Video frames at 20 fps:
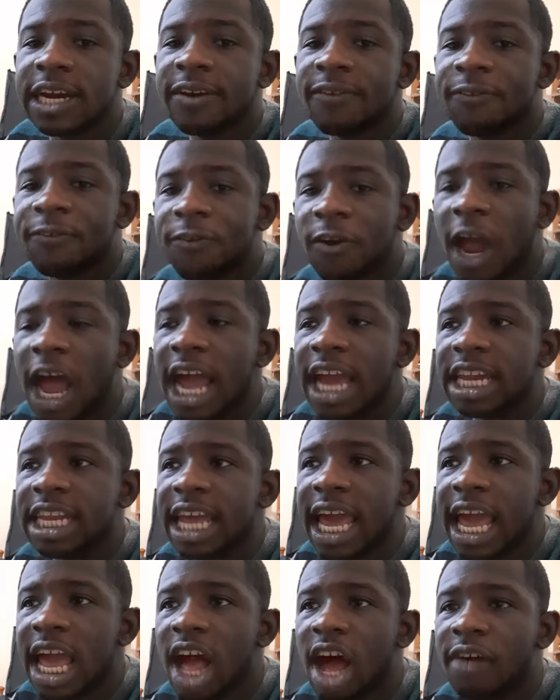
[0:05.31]

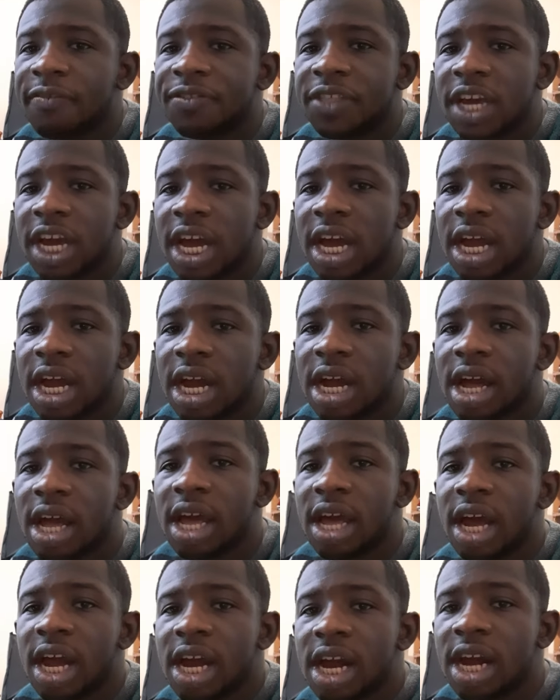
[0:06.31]
Friday of
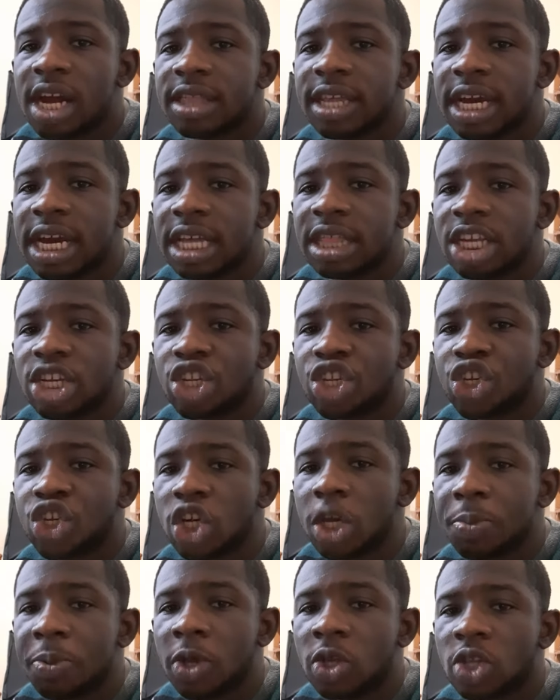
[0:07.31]
the
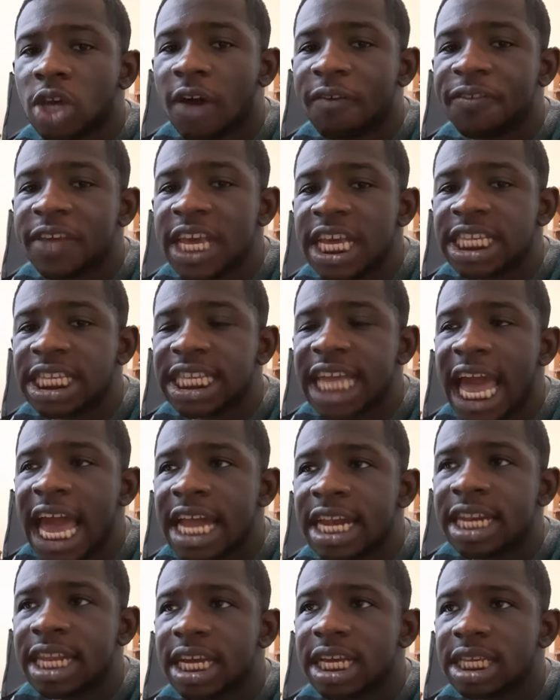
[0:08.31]
tribute of
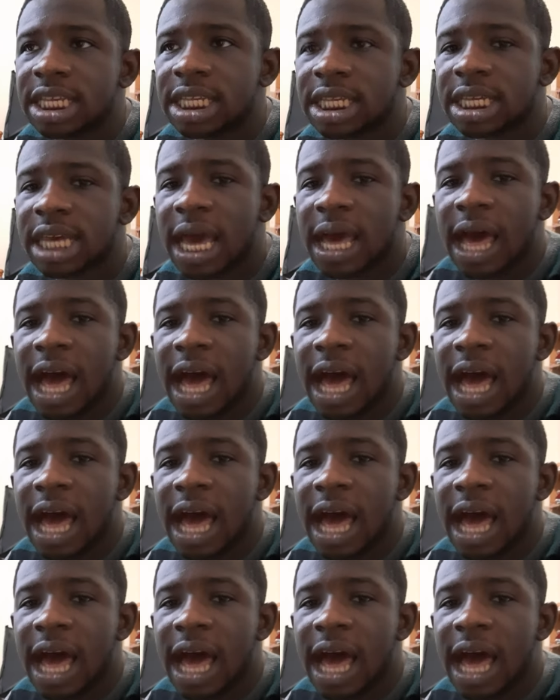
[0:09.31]
EastEnders.